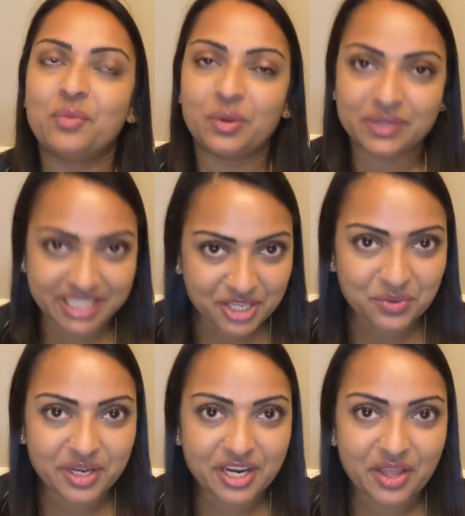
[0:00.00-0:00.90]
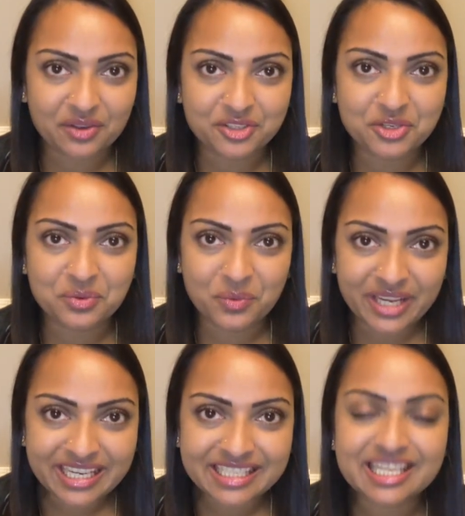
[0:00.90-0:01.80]
We will see you in another 2
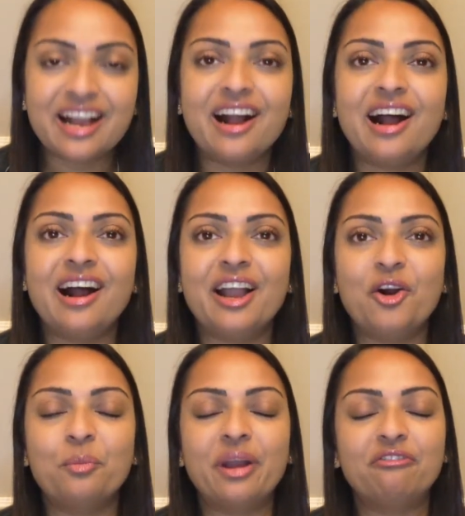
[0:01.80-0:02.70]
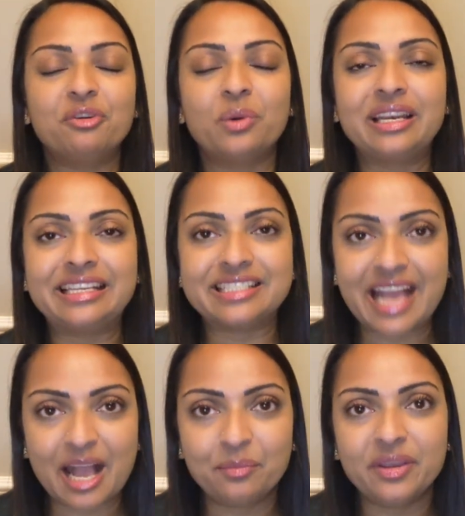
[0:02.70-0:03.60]
weeks. I hope everyone
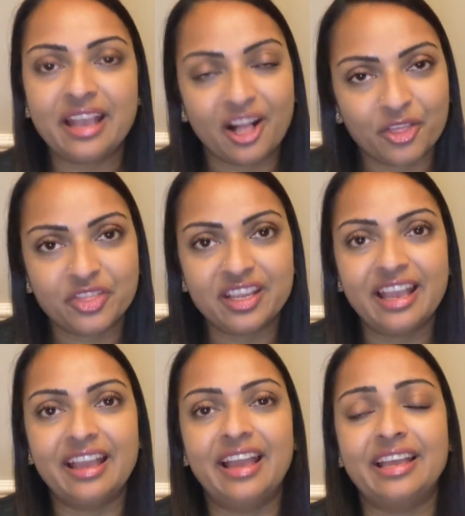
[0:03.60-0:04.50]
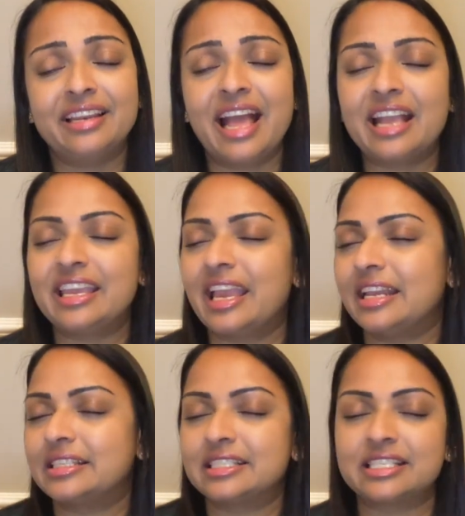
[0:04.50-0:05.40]
is happy, healthy, and
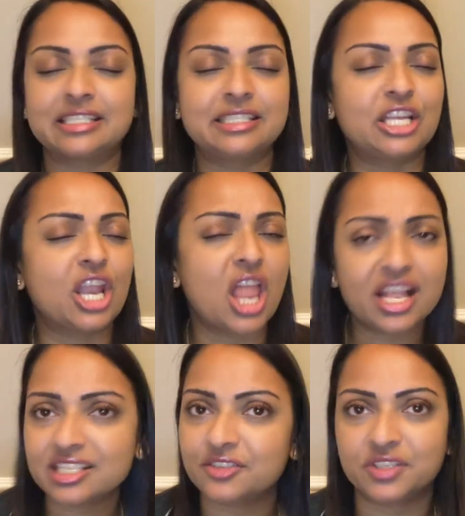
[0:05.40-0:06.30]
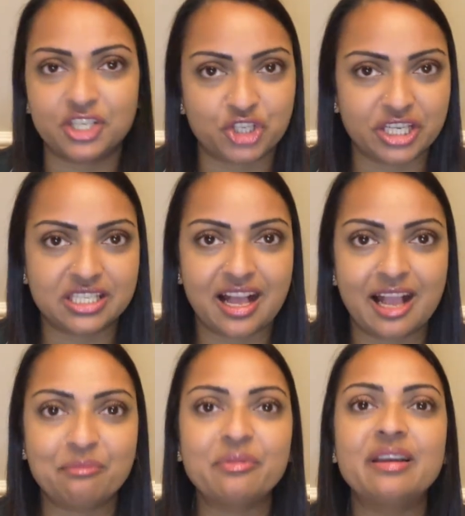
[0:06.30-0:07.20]
gets lots of stitching
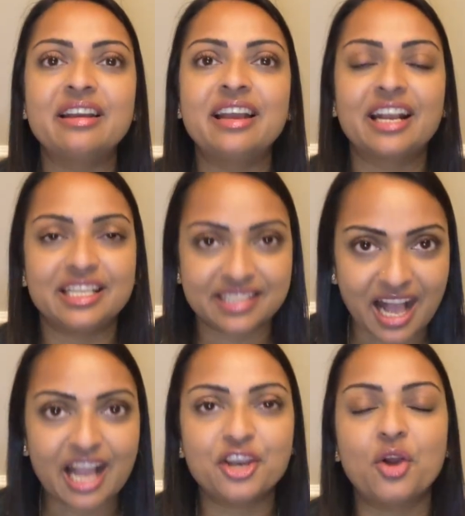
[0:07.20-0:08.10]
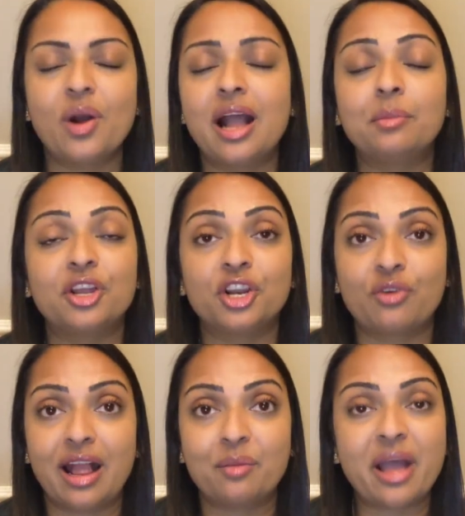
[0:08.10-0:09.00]
time, because I know I'm gonna
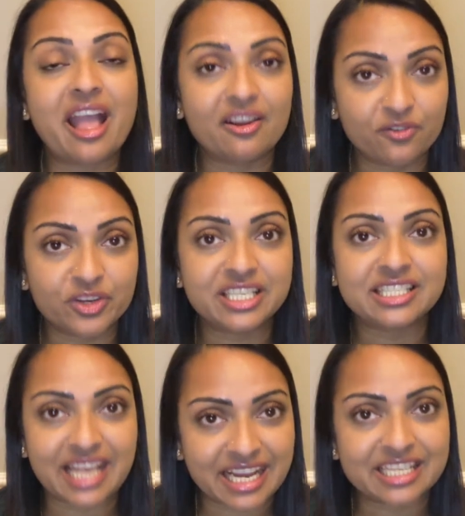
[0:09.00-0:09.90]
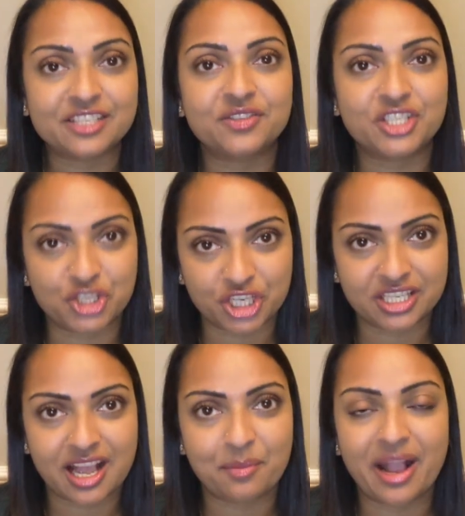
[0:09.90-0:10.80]
grab every second of
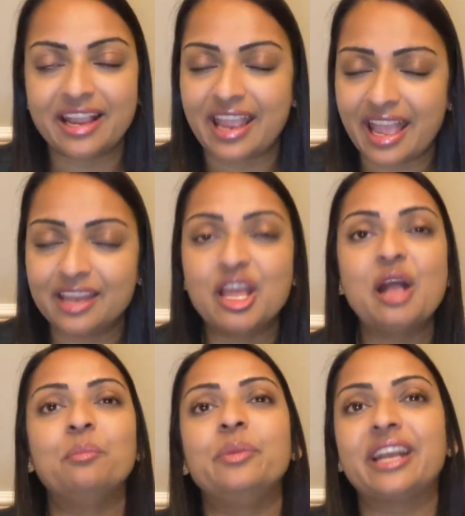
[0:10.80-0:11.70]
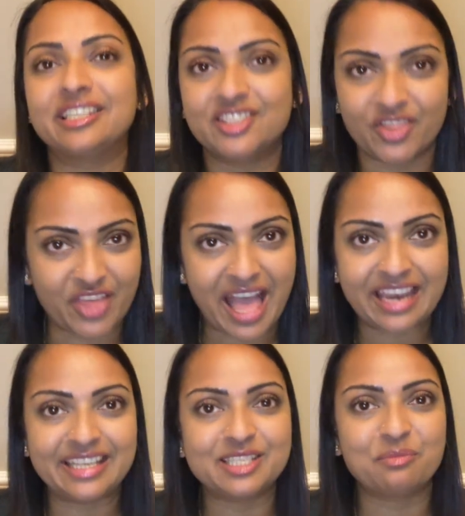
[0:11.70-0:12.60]
stitching time I can, because
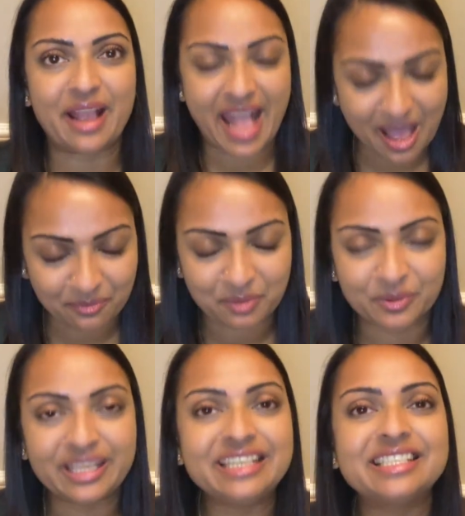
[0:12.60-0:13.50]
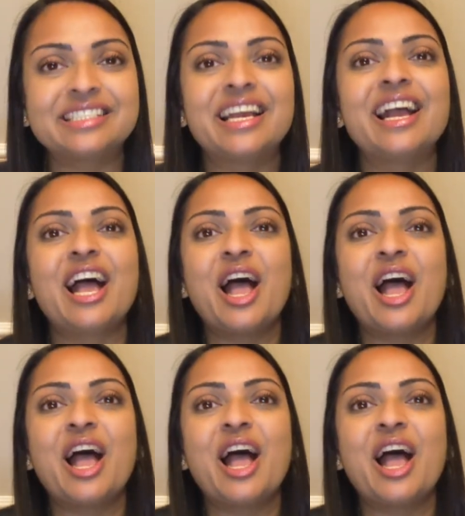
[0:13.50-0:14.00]
that is my happy place.